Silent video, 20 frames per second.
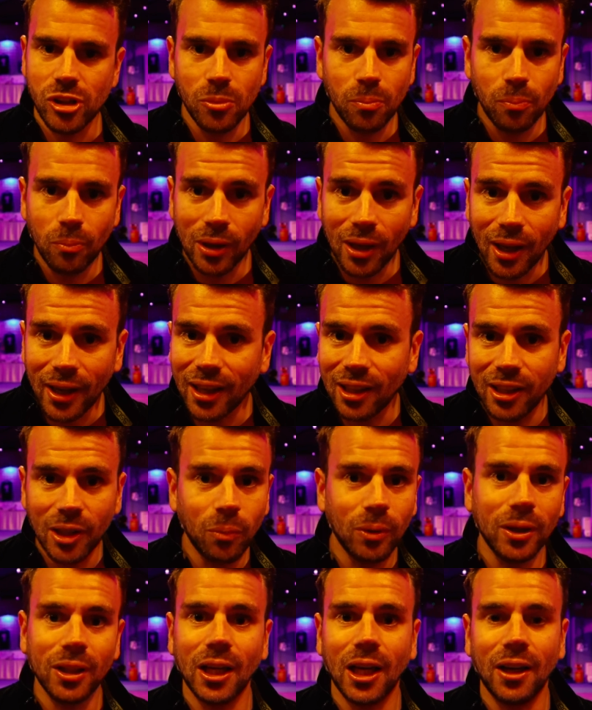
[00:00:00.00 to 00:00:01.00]
You likely
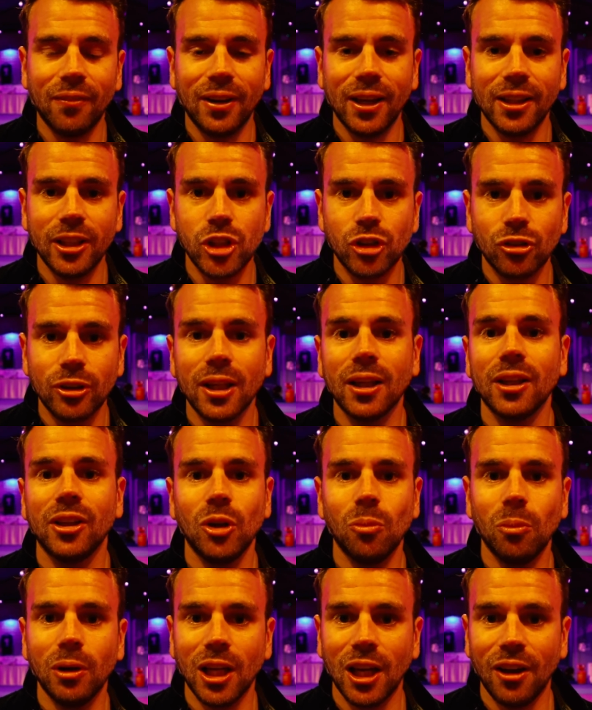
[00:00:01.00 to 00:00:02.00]
wouldn't have had a drink,
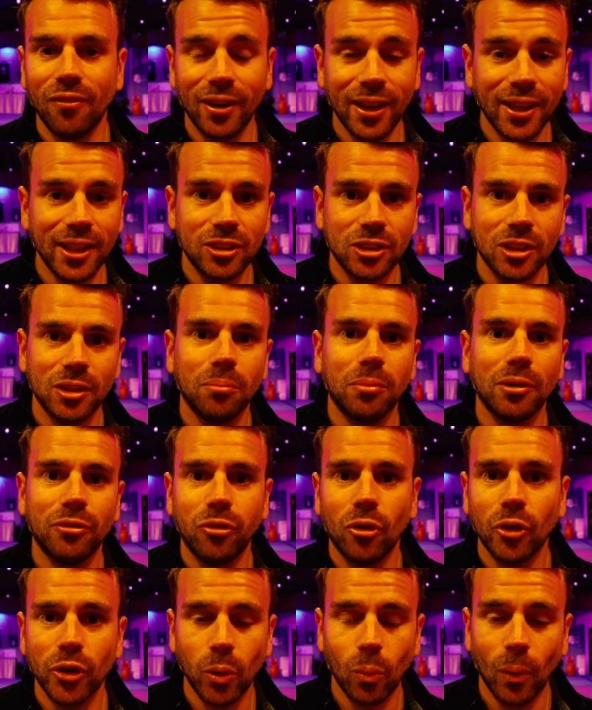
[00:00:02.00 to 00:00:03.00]
you wouldn't have eaten
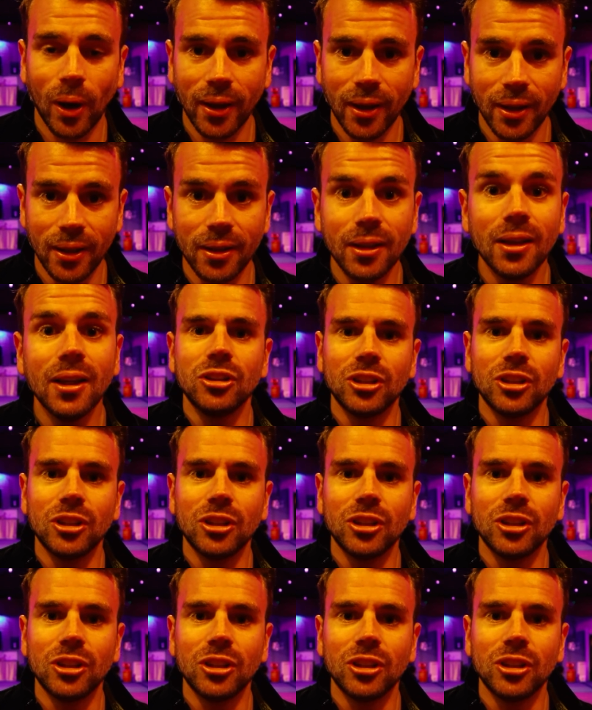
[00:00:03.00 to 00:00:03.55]
before you weigh in.